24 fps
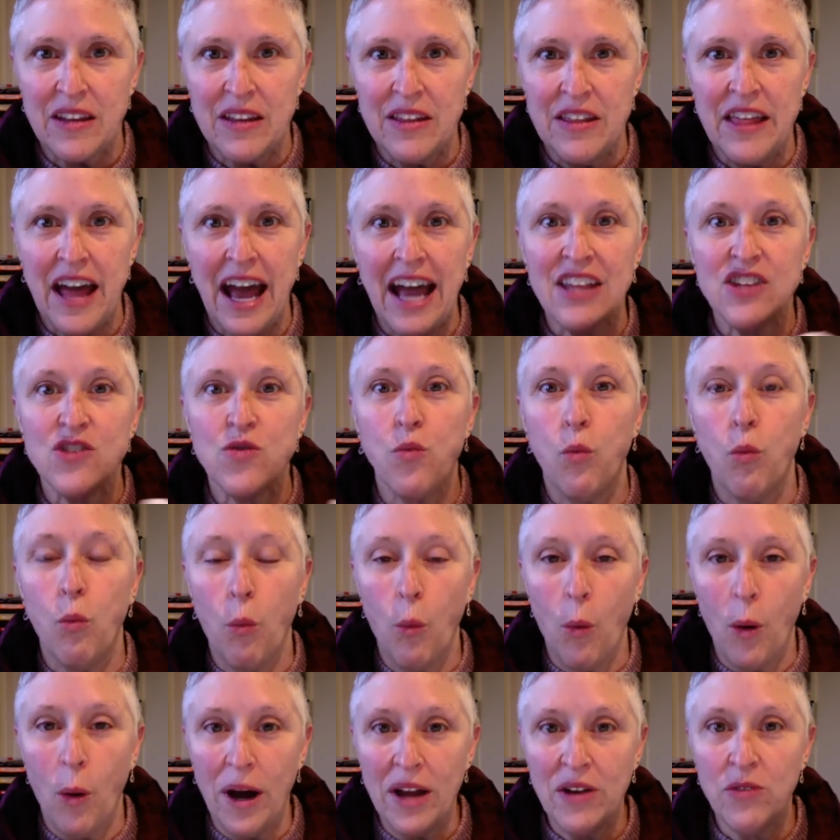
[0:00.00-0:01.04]
that's
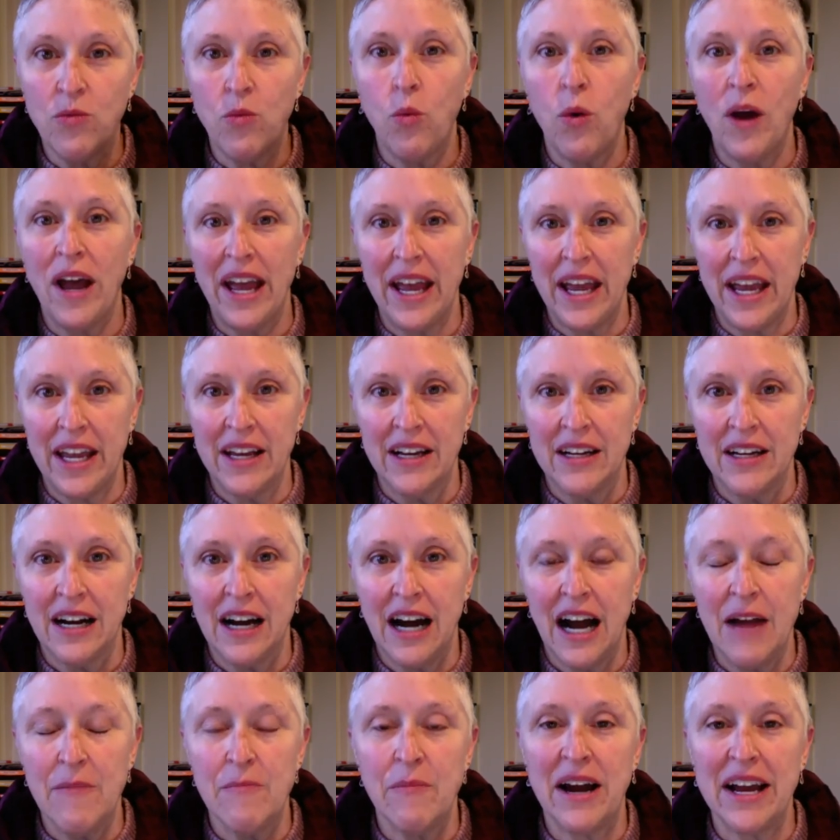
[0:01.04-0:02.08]
one way
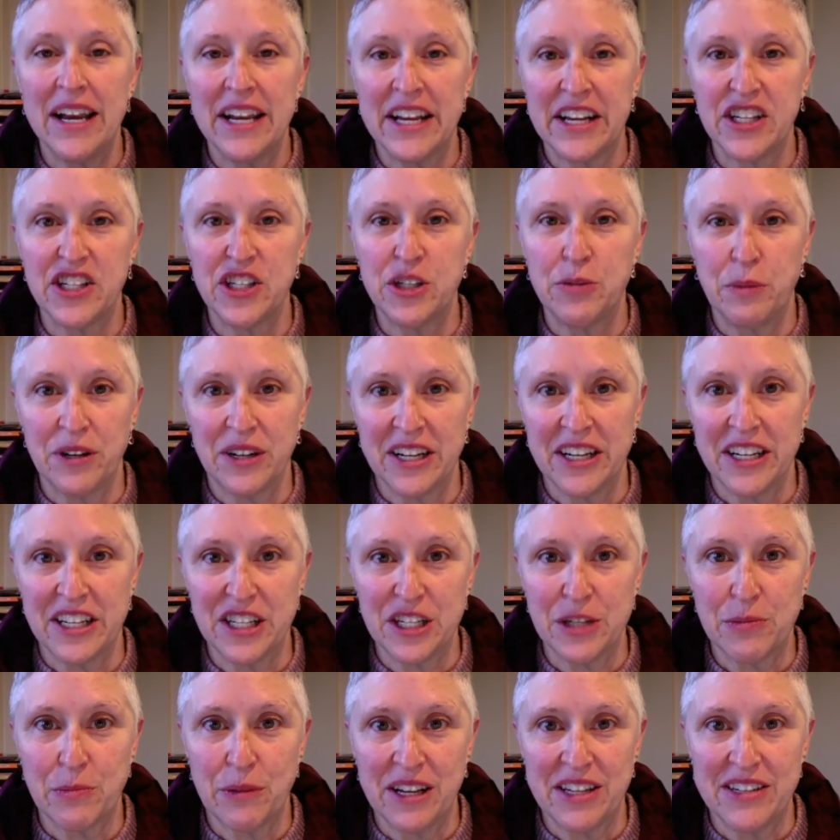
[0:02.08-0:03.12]
I might
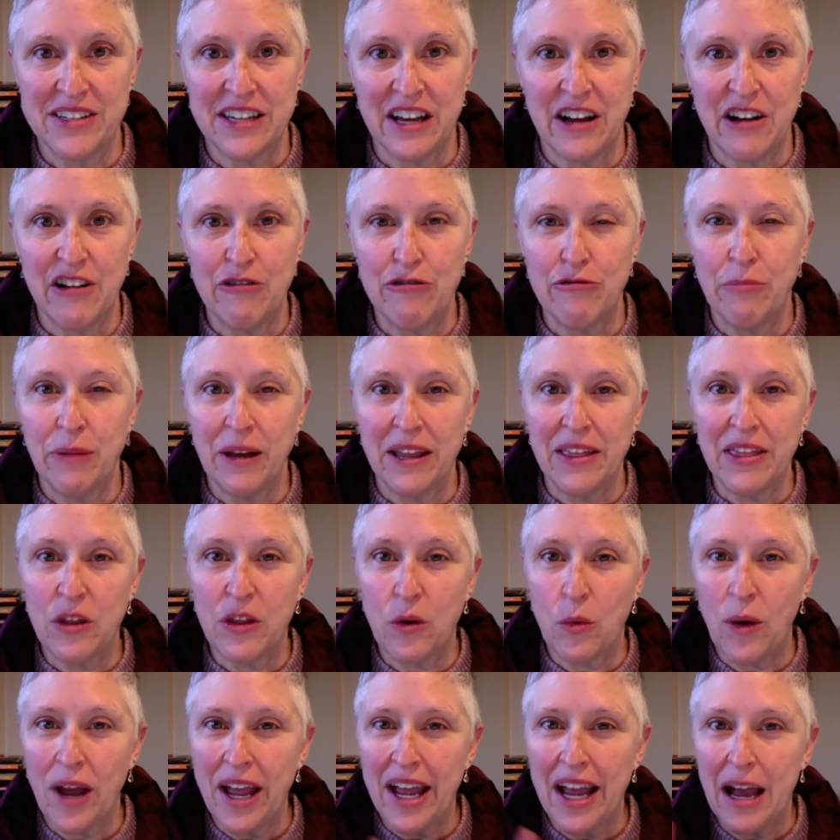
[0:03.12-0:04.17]
experience myself. But the
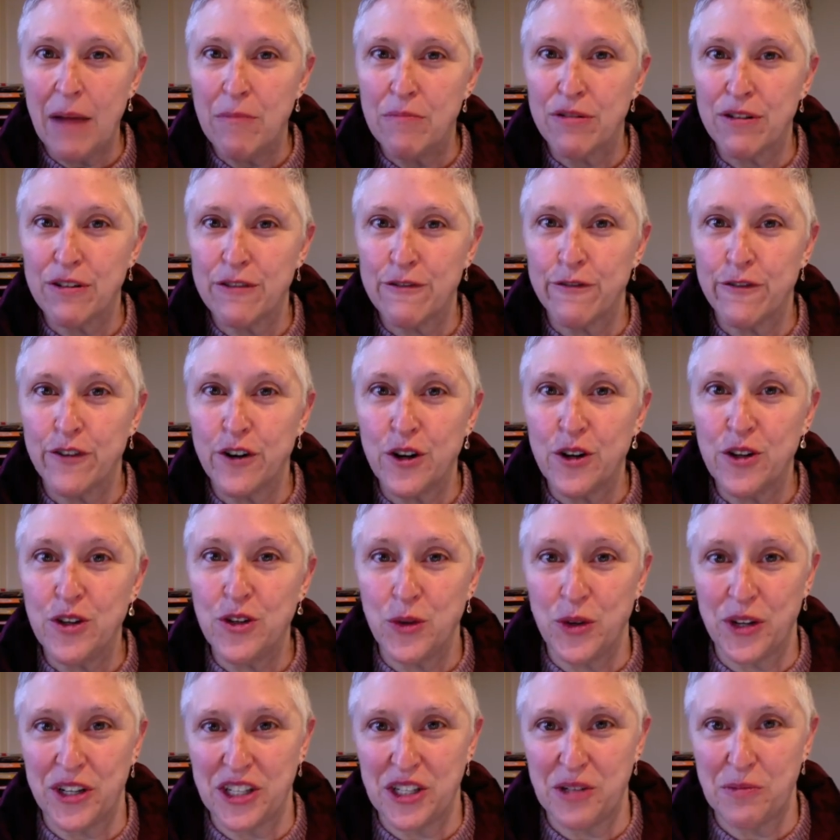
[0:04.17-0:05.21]
way I prefer
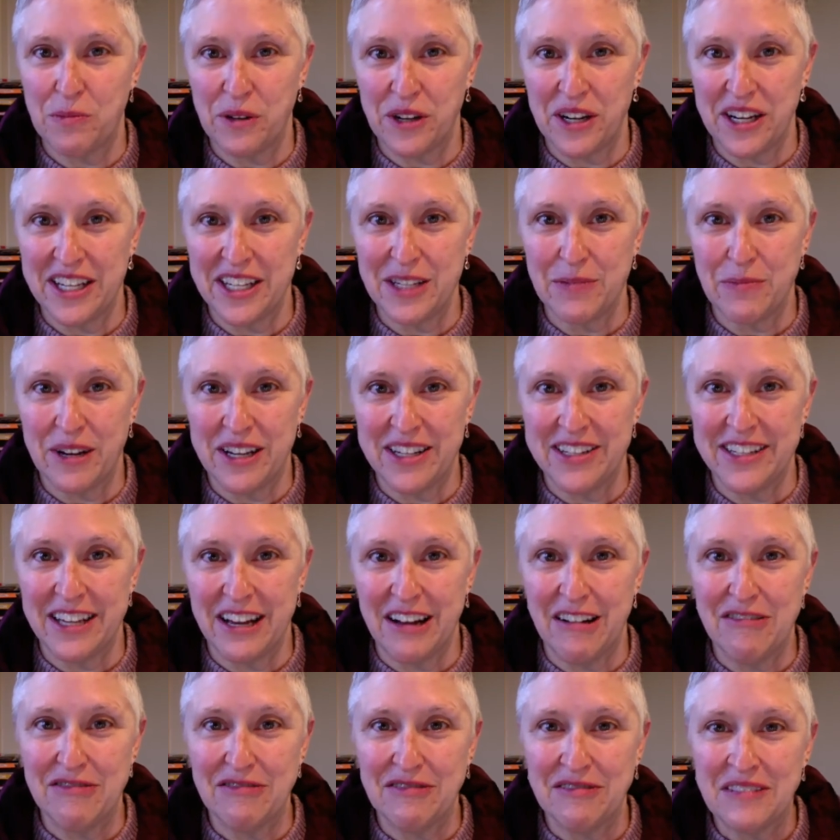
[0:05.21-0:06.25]
to experience
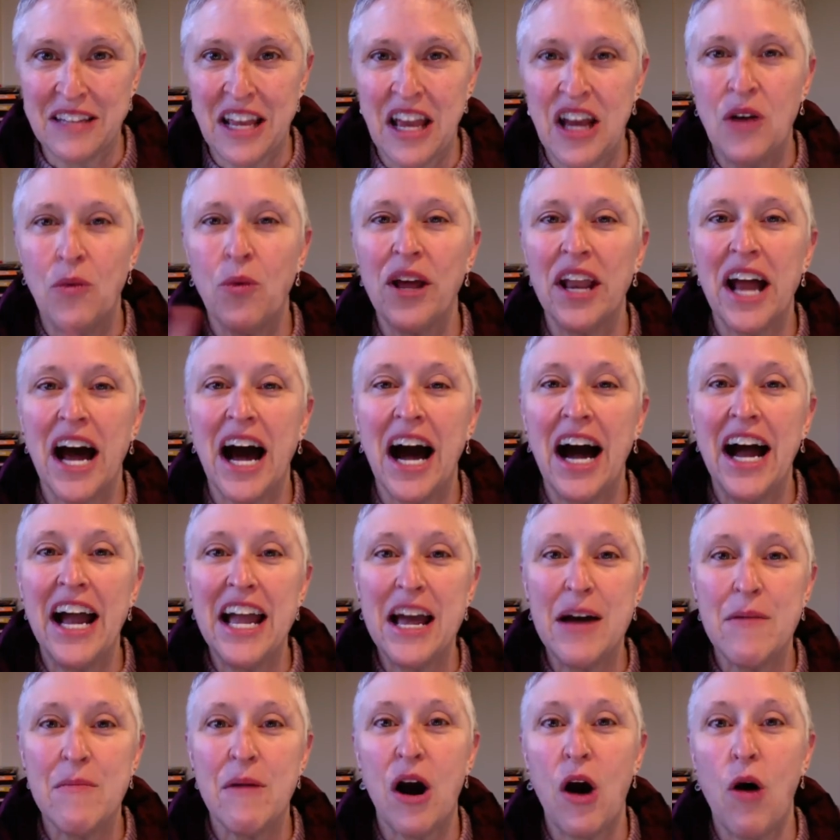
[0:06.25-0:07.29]
myself, when I
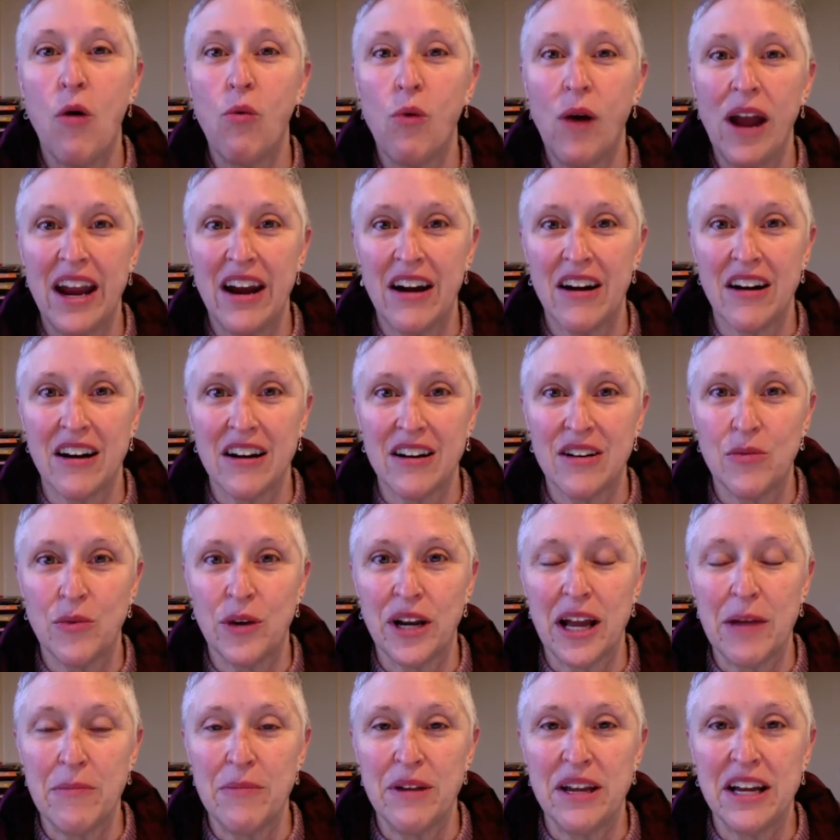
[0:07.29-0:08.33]
am aware,
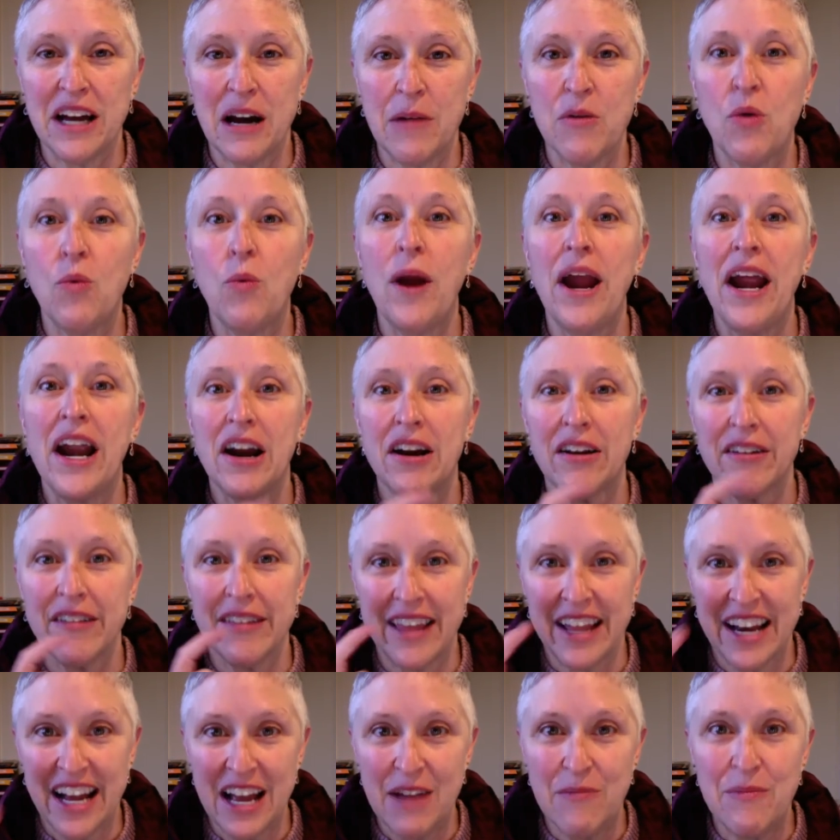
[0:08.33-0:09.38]
when I become aware
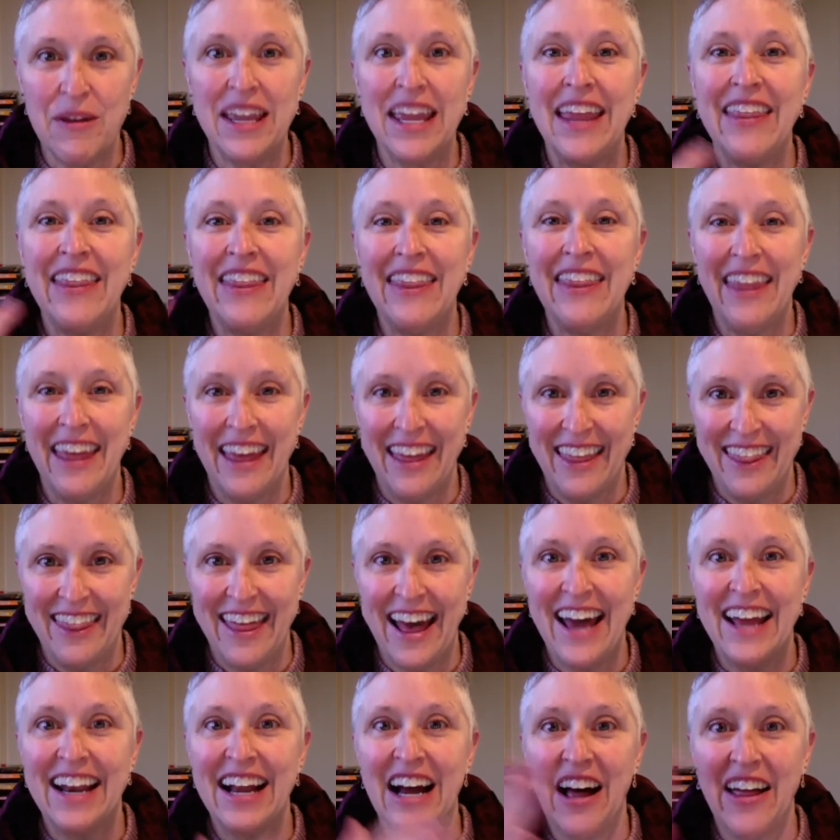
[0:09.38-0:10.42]
that I'm in
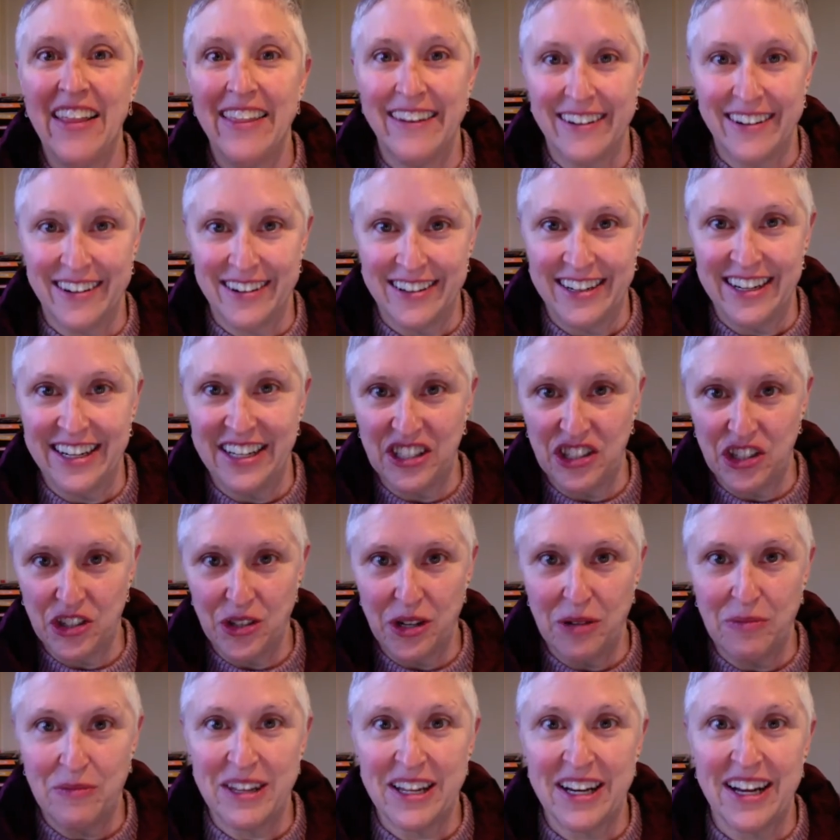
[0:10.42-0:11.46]
that other
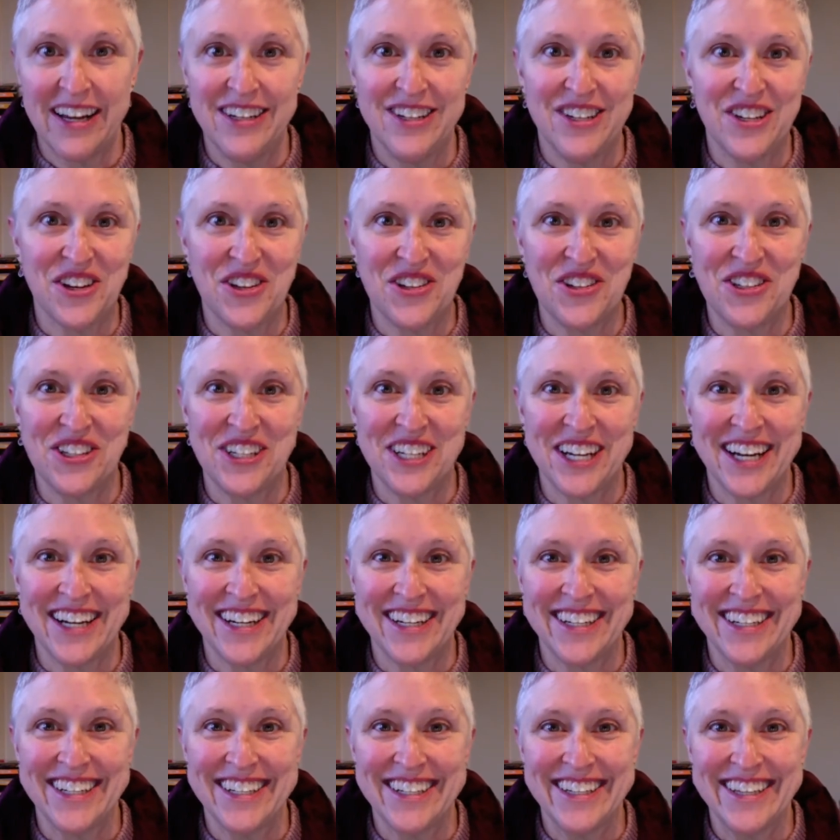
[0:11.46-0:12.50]
extreme that I just uh,
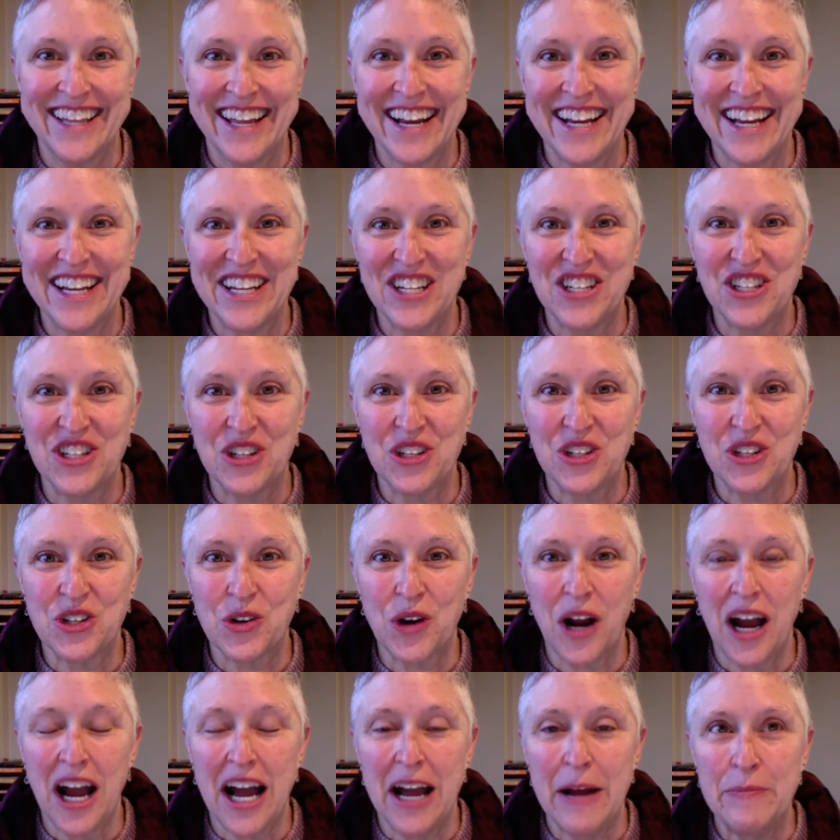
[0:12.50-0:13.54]
that I just
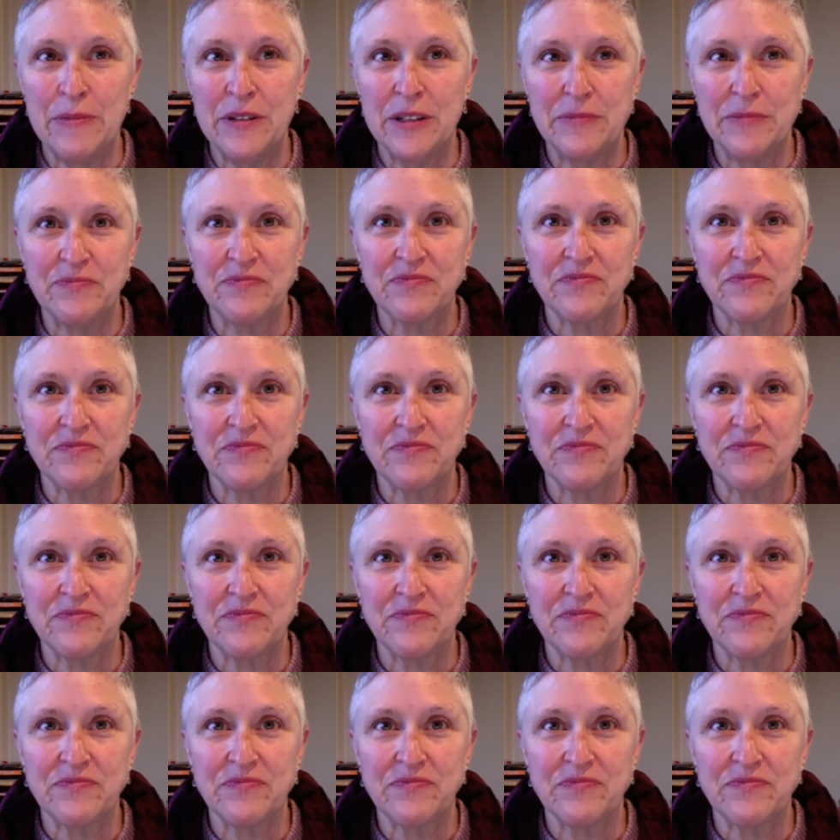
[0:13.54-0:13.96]
described,